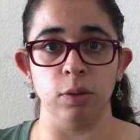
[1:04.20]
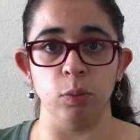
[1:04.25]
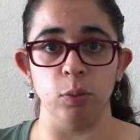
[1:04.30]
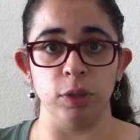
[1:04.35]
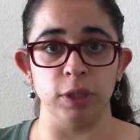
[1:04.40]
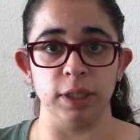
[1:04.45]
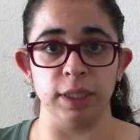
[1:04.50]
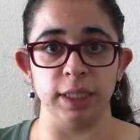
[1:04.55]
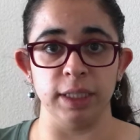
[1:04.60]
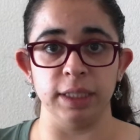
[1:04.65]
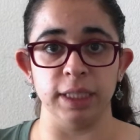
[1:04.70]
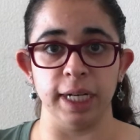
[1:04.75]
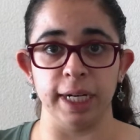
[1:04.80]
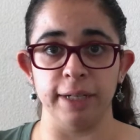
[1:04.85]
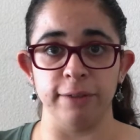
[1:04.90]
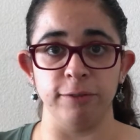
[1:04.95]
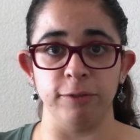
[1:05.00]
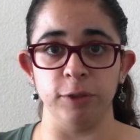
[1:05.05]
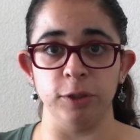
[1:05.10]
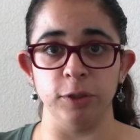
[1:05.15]
with the
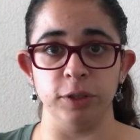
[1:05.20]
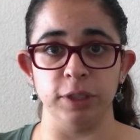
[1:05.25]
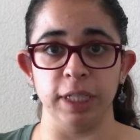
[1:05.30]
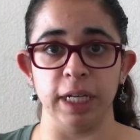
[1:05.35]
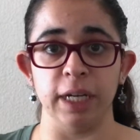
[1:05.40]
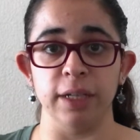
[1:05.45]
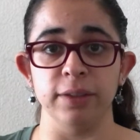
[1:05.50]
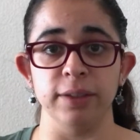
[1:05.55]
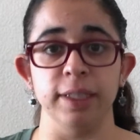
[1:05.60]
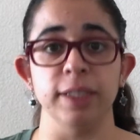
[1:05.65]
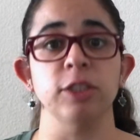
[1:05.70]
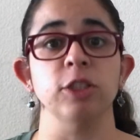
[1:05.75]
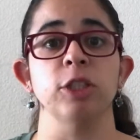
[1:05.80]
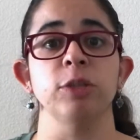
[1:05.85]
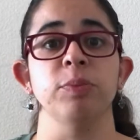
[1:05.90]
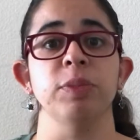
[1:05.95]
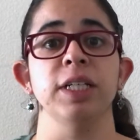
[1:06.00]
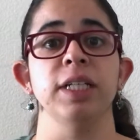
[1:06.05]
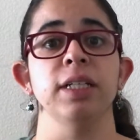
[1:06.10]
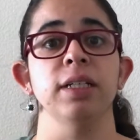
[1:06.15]
entire flute together. That's
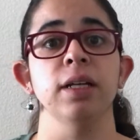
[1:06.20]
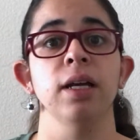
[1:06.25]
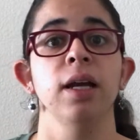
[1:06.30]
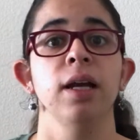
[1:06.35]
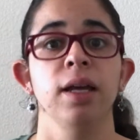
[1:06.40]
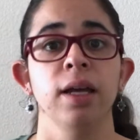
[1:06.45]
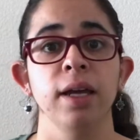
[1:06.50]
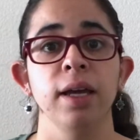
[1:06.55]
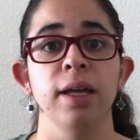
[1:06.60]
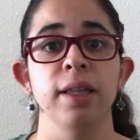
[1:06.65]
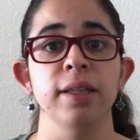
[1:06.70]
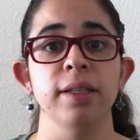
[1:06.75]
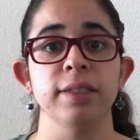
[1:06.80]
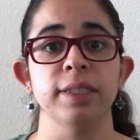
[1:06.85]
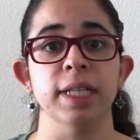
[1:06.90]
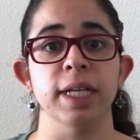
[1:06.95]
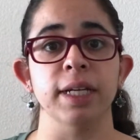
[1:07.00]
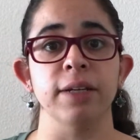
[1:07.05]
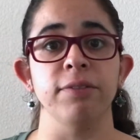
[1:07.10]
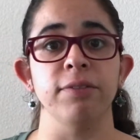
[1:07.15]
going to be in the
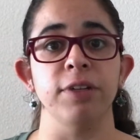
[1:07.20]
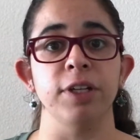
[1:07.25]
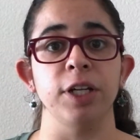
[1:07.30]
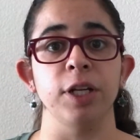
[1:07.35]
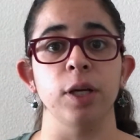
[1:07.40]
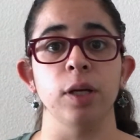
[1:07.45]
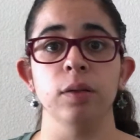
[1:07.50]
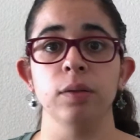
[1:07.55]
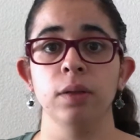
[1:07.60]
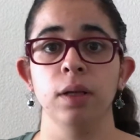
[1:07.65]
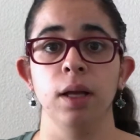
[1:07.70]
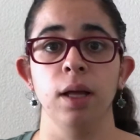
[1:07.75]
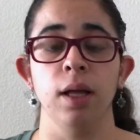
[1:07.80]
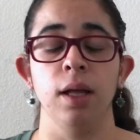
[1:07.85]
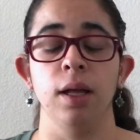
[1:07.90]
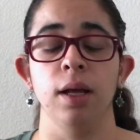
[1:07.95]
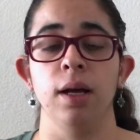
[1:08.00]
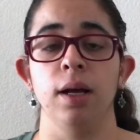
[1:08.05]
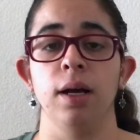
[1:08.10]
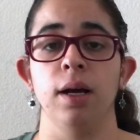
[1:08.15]
second video.
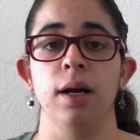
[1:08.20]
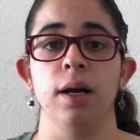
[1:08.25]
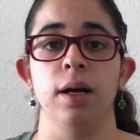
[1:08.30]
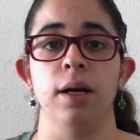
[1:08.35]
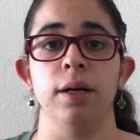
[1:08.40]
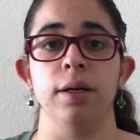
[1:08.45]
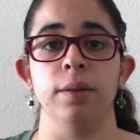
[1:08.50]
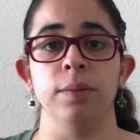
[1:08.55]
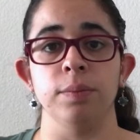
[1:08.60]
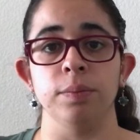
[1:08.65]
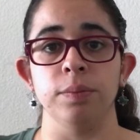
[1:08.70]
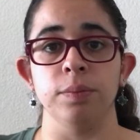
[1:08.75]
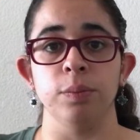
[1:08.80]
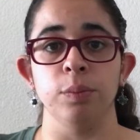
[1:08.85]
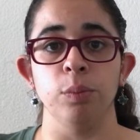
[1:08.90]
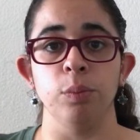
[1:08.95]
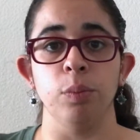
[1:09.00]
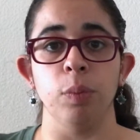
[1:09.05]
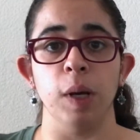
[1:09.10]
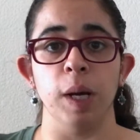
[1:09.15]

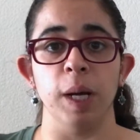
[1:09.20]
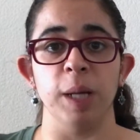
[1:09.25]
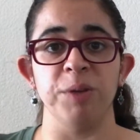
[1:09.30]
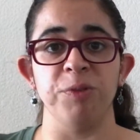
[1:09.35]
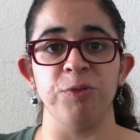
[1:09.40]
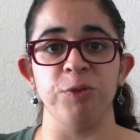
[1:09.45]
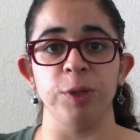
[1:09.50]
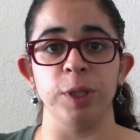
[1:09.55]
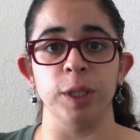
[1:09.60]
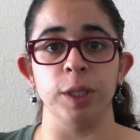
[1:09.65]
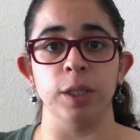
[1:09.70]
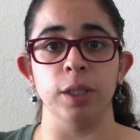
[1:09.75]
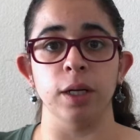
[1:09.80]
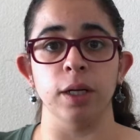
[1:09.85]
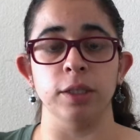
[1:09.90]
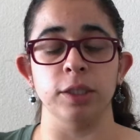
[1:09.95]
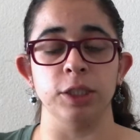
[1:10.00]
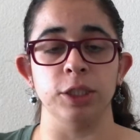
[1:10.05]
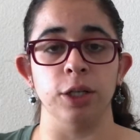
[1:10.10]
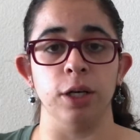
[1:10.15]
I figure I
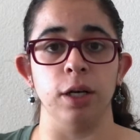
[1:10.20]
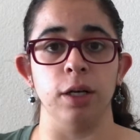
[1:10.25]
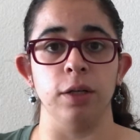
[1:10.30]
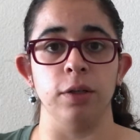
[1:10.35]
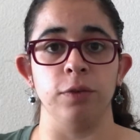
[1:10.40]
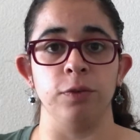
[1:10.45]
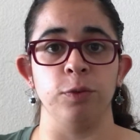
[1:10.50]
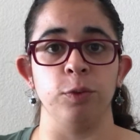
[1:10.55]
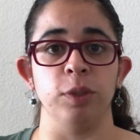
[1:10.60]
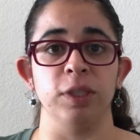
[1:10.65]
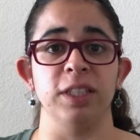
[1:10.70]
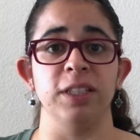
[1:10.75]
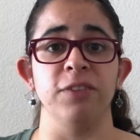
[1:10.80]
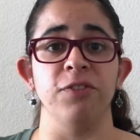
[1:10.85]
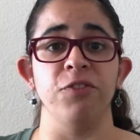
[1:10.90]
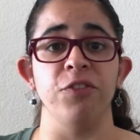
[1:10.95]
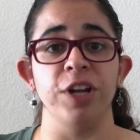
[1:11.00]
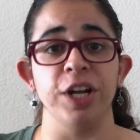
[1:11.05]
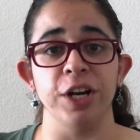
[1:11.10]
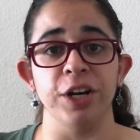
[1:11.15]
start off with the
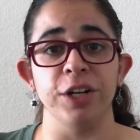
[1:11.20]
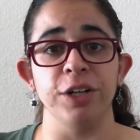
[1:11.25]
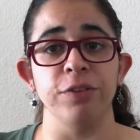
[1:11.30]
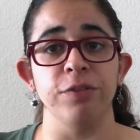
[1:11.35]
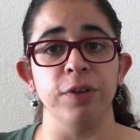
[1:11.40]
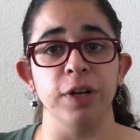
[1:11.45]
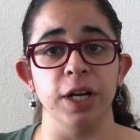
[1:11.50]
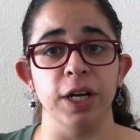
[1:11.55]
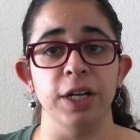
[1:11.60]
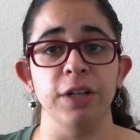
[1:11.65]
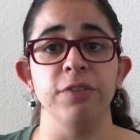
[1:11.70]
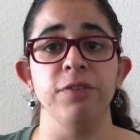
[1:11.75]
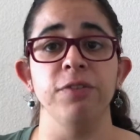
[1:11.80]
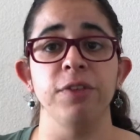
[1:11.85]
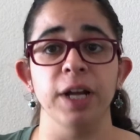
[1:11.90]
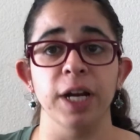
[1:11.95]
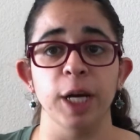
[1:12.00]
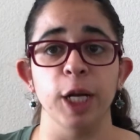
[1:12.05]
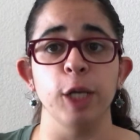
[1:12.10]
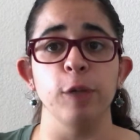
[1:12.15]
very
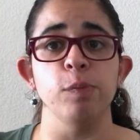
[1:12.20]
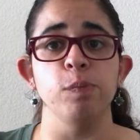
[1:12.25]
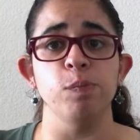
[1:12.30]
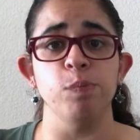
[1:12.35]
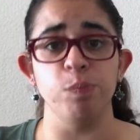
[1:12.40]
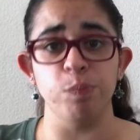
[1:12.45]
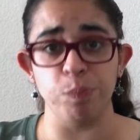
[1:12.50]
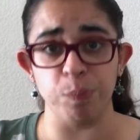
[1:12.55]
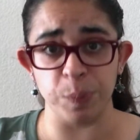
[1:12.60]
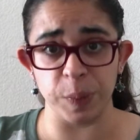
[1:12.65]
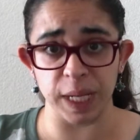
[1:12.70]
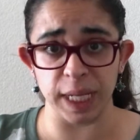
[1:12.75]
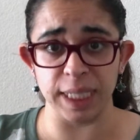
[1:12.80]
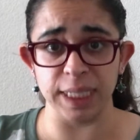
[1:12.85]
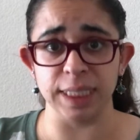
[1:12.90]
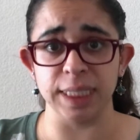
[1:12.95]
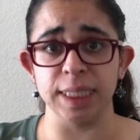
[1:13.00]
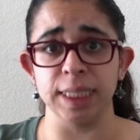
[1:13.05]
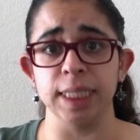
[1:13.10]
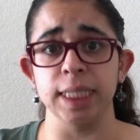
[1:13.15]

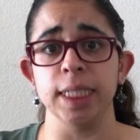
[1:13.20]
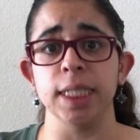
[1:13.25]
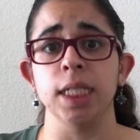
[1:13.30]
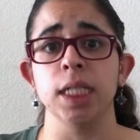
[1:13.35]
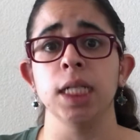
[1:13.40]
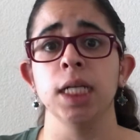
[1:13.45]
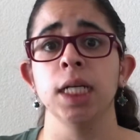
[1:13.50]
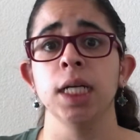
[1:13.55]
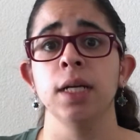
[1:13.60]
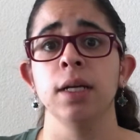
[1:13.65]
basic